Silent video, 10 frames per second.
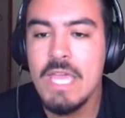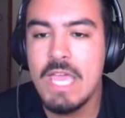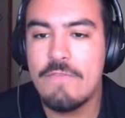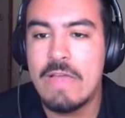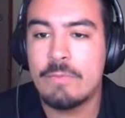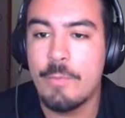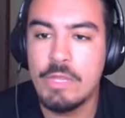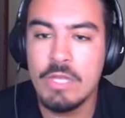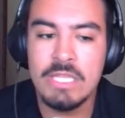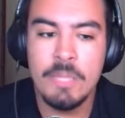In fact, when we
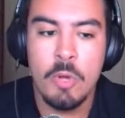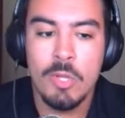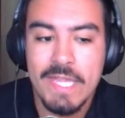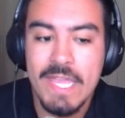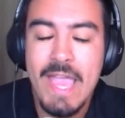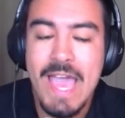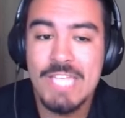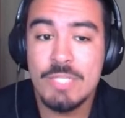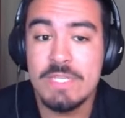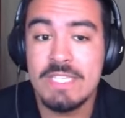look at the polling,
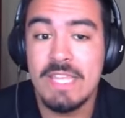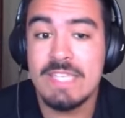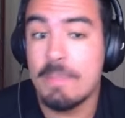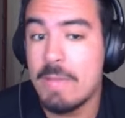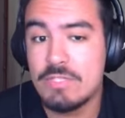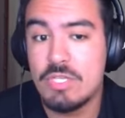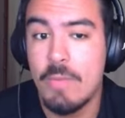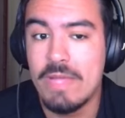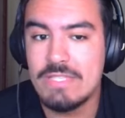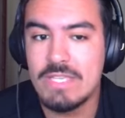as recently as about 2
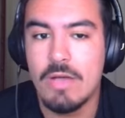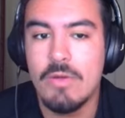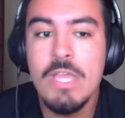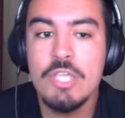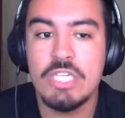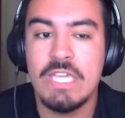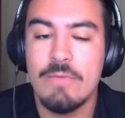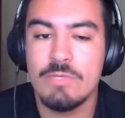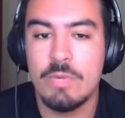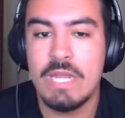months ago, Sheehy
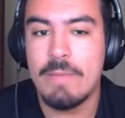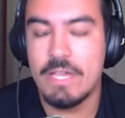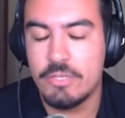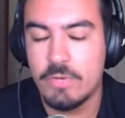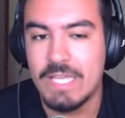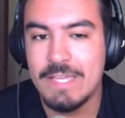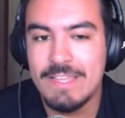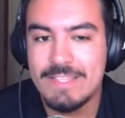was winning by 3.